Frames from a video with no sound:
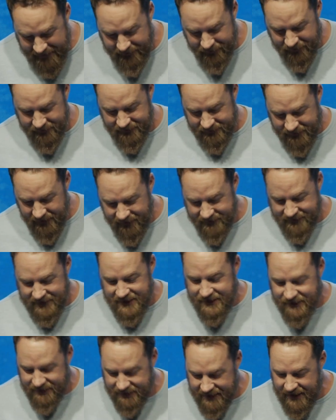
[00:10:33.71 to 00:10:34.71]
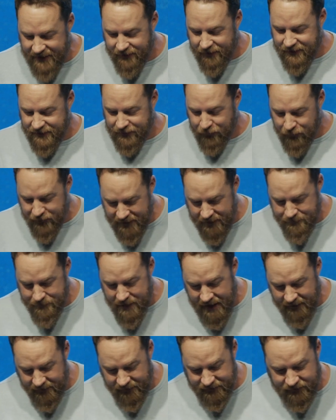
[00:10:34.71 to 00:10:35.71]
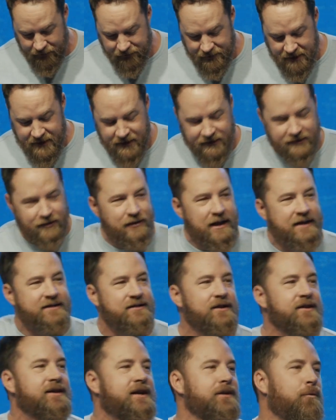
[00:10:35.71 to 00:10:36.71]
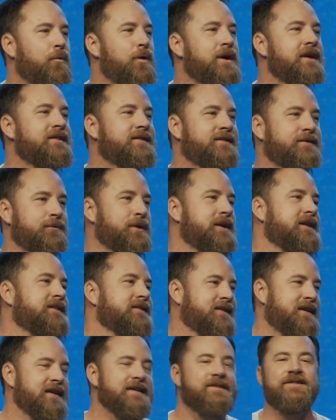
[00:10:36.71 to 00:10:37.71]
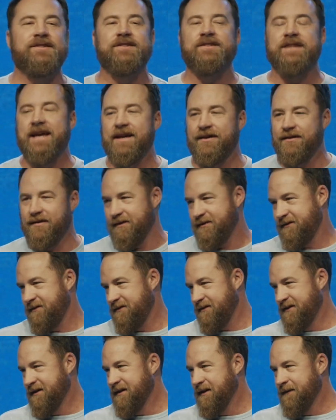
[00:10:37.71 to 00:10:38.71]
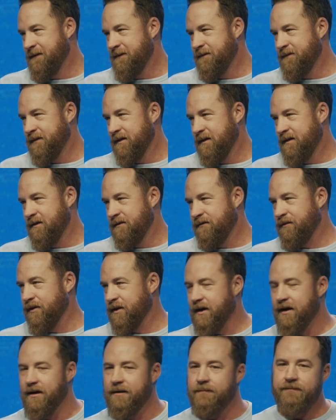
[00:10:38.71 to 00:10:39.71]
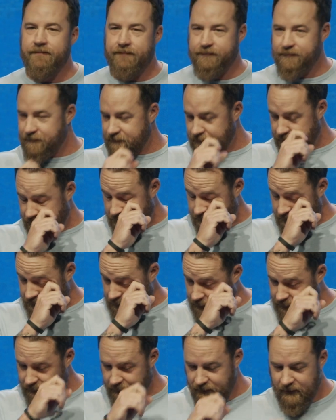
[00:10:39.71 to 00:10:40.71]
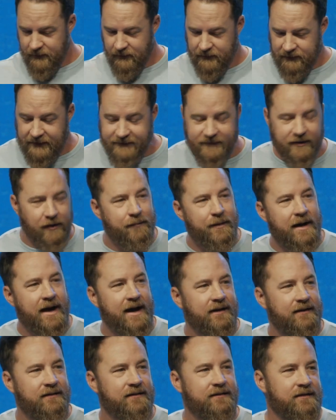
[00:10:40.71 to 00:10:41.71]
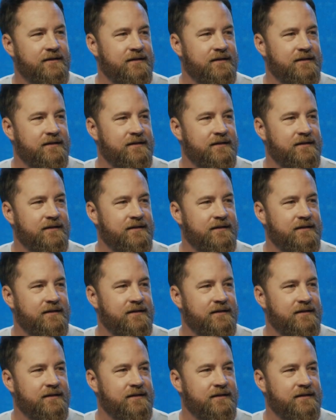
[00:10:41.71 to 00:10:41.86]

standard does. His standard is the one that matters. So, so let's look at what is, what is his standard for good. Let's go back